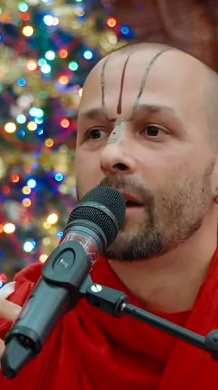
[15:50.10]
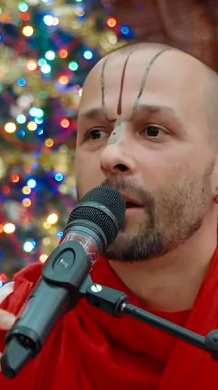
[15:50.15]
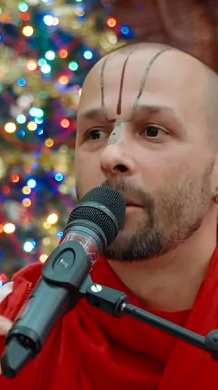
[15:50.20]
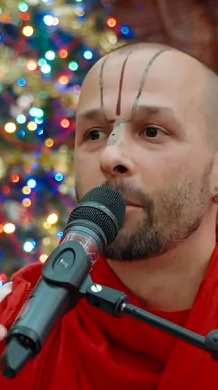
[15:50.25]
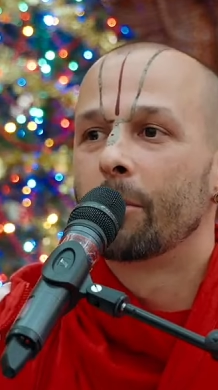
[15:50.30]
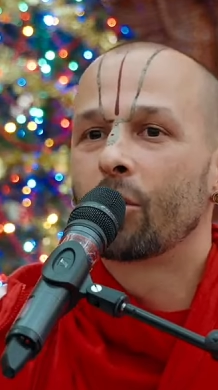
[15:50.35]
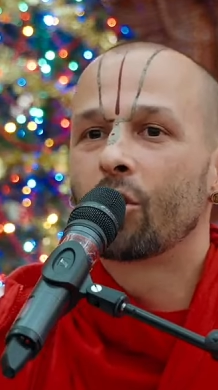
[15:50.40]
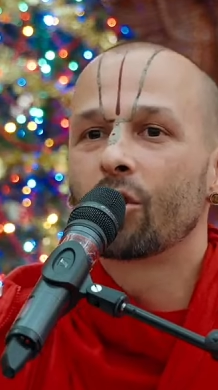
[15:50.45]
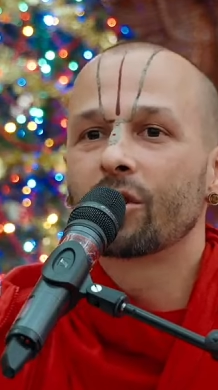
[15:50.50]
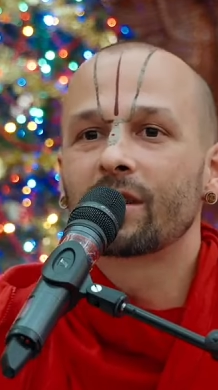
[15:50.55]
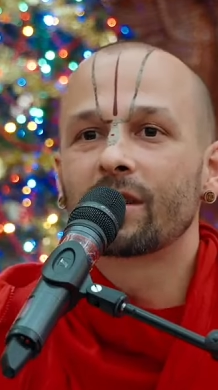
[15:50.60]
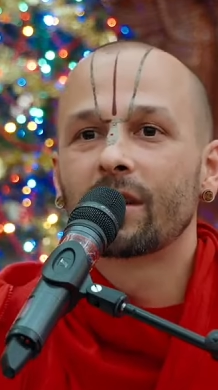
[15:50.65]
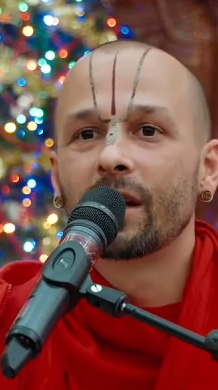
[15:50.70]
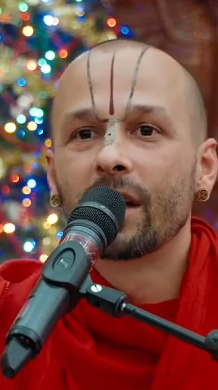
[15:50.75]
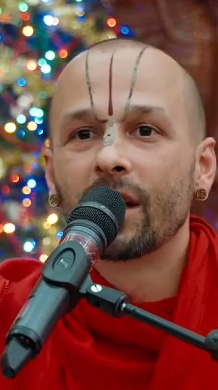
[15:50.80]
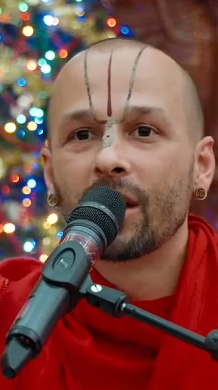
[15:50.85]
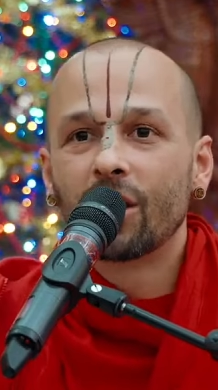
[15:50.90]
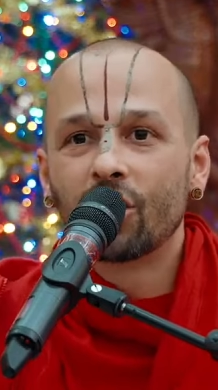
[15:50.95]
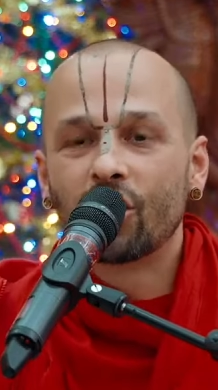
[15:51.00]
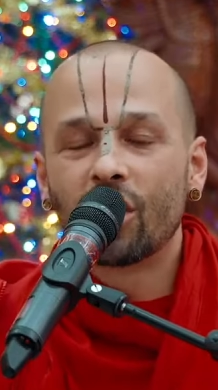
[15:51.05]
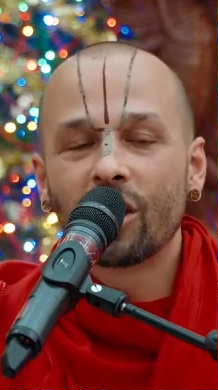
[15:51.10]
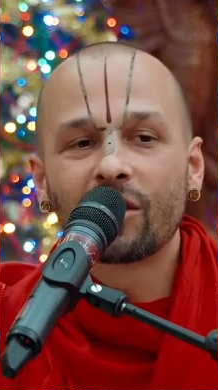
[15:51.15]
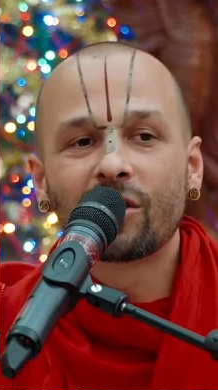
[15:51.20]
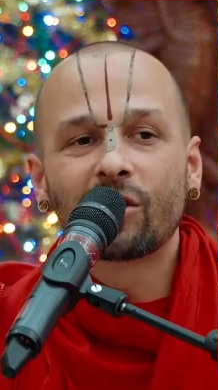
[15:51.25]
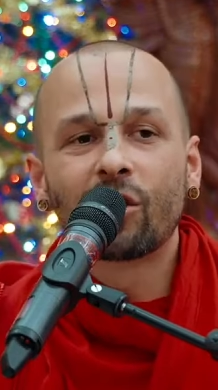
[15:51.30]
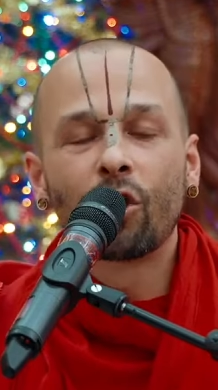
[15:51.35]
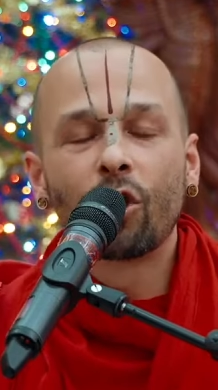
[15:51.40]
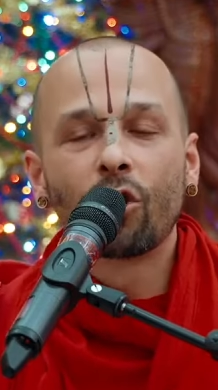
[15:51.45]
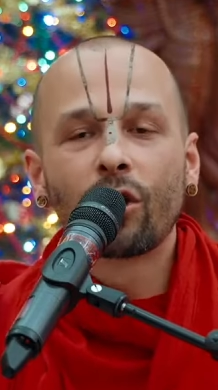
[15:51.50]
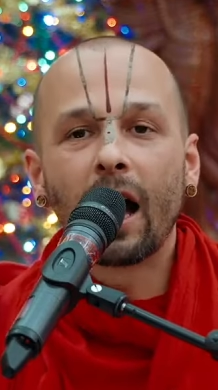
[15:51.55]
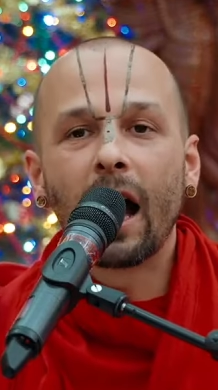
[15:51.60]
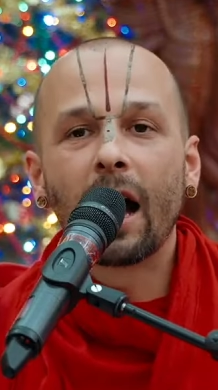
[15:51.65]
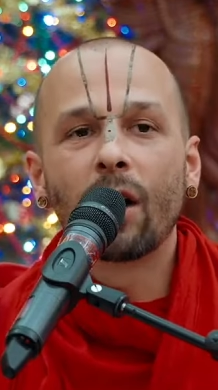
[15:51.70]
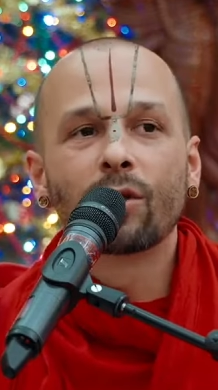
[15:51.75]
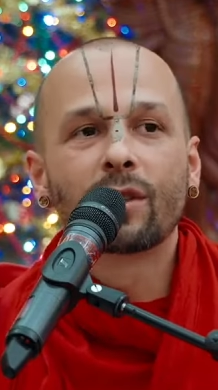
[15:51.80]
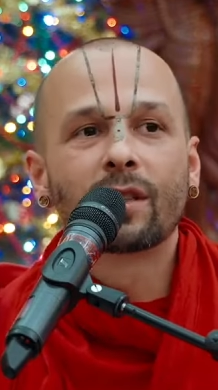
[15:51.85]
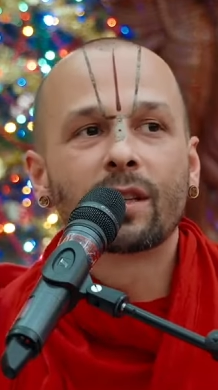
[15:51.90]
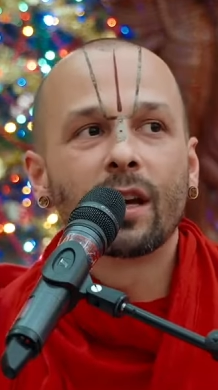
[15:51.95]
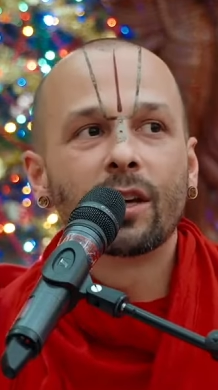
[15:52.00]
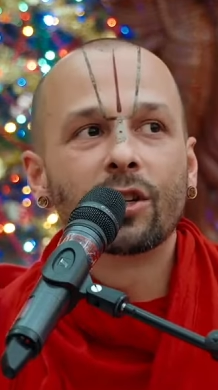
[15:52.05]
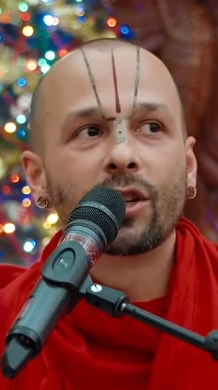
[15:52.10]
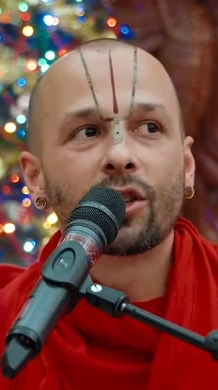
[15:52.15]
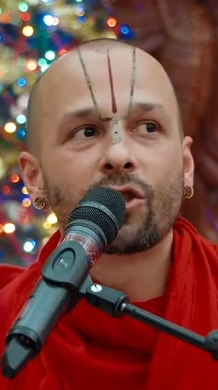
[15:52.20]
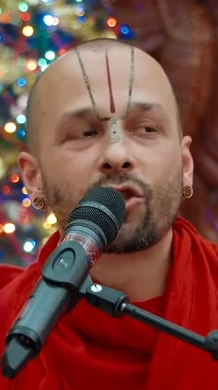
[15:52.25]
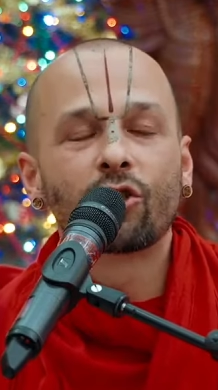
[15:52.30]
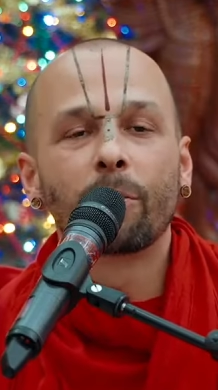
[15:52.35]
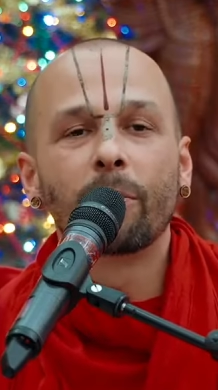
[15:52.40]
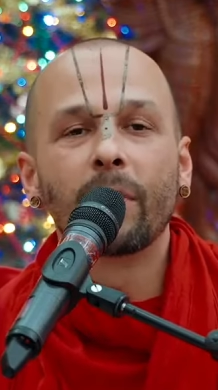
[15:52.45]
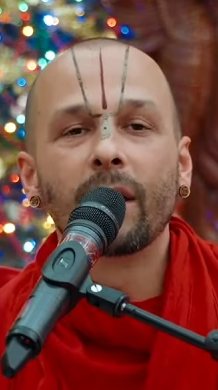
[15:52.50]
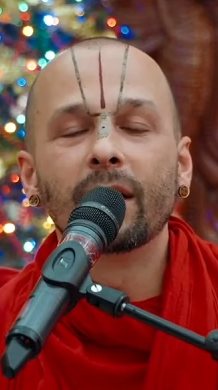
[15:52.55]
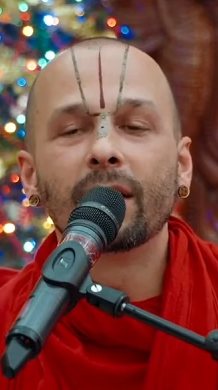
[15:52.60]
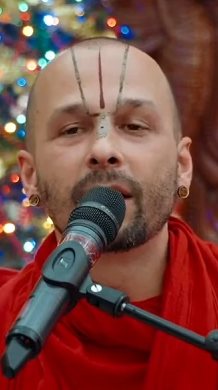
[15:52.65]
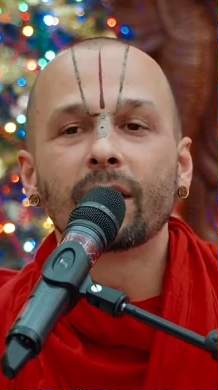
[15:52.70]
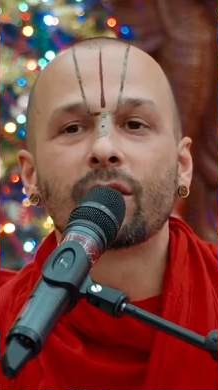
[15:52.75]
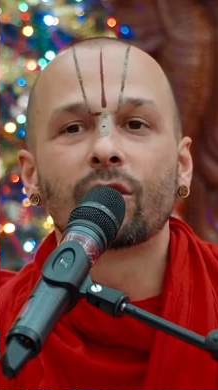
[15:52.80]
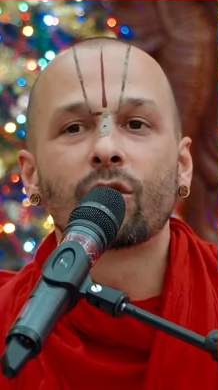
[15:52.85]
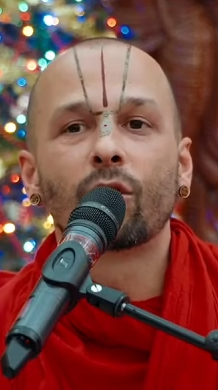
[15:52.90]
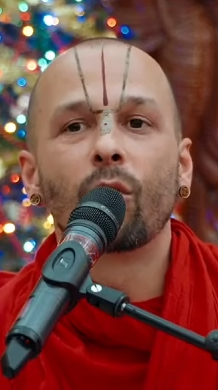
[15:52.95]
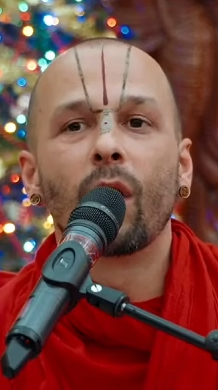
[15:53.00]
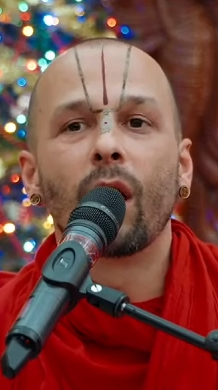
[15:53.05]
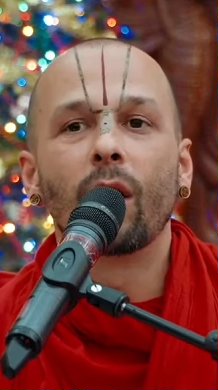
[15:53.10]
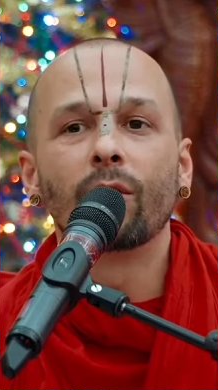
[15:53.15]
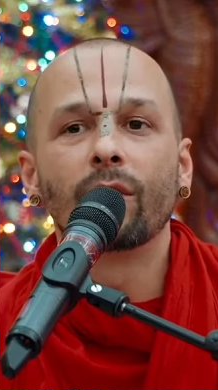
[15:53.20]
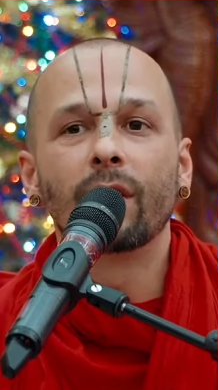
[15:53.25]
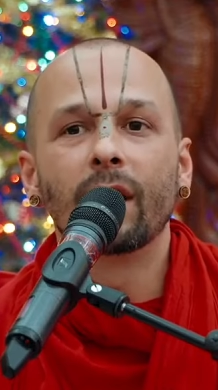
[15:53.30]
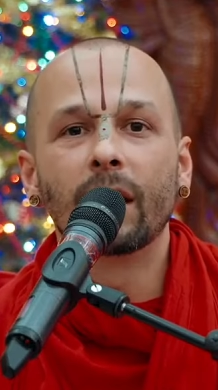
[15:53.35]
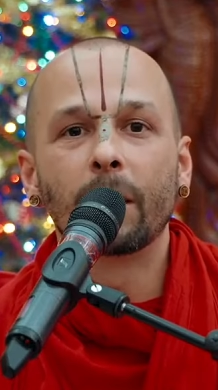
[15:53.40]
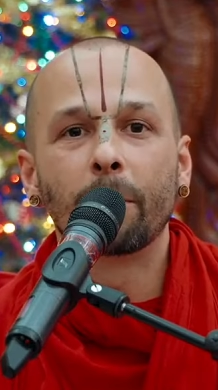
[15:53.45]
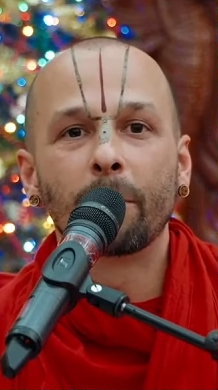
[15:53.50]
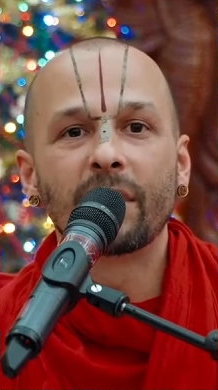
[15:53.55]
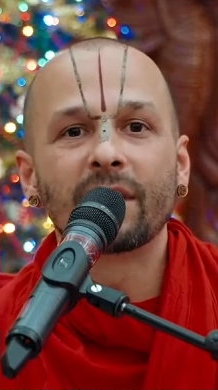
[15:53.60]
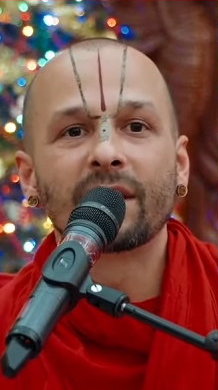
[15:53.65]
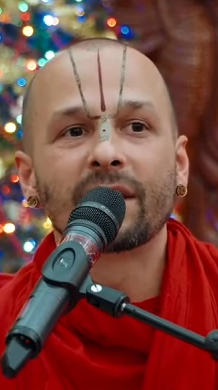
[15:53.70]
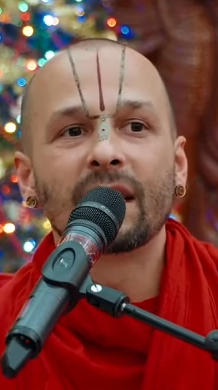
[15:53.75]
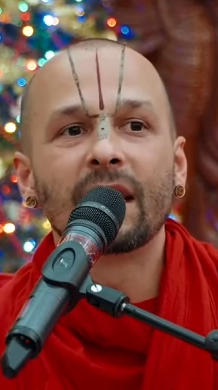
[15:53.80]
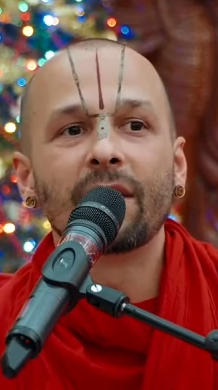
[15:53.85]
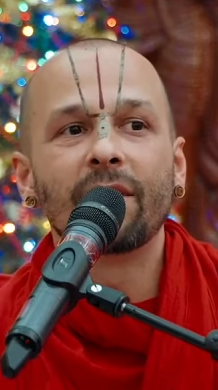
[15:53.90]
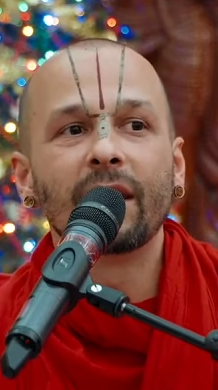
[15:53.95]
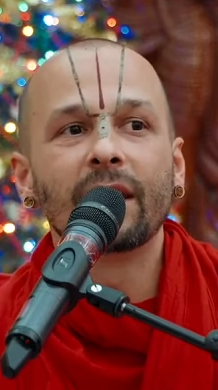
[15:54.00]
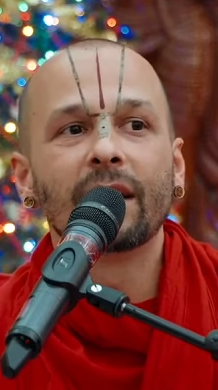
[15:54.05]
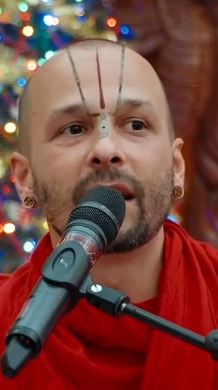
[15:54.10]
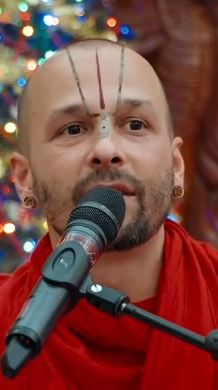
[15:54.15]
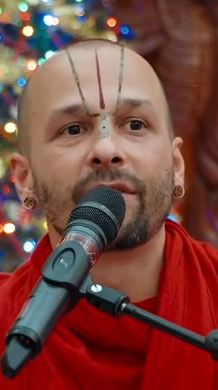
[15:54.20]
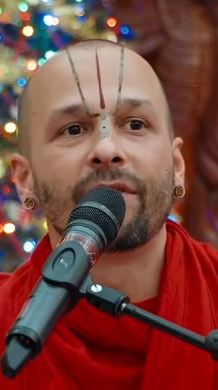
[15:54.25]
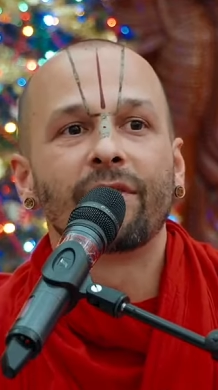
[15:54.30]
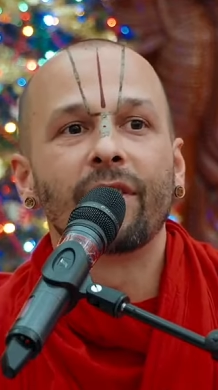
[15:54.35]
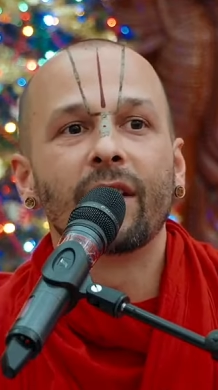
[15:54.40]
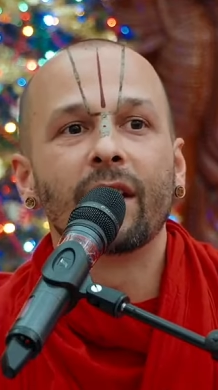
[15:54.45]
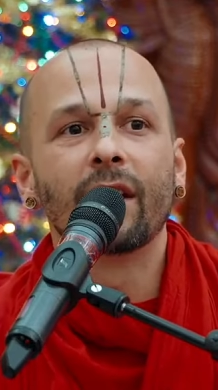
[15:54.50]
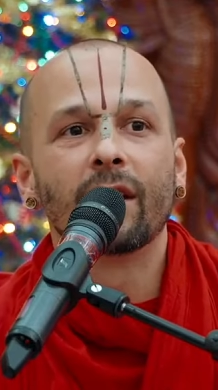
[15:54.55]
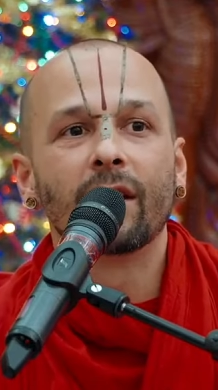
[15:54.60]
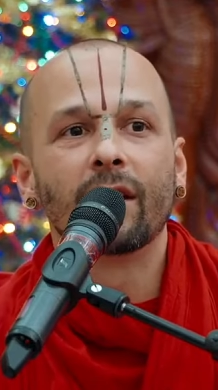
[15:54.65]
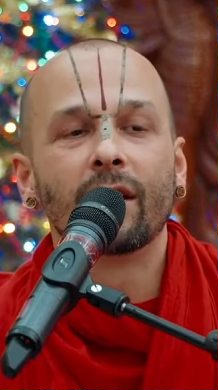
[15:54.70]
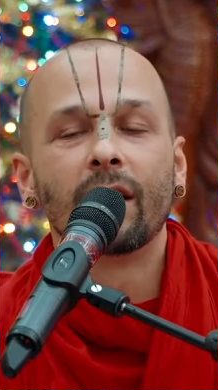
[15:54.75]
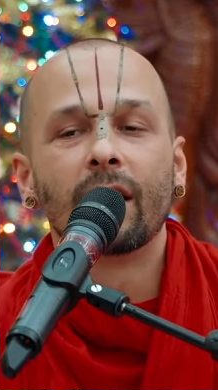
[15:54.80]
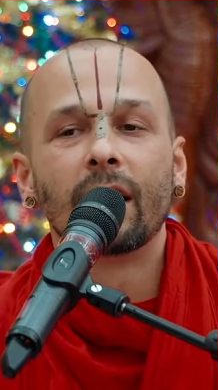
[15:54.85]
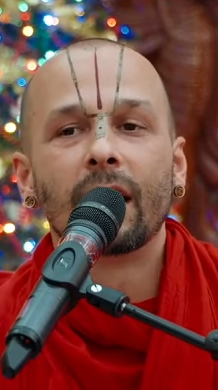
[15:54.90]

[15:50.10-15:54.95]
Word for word: because just to look outside, just to be in that surrounding, perceiving that fear,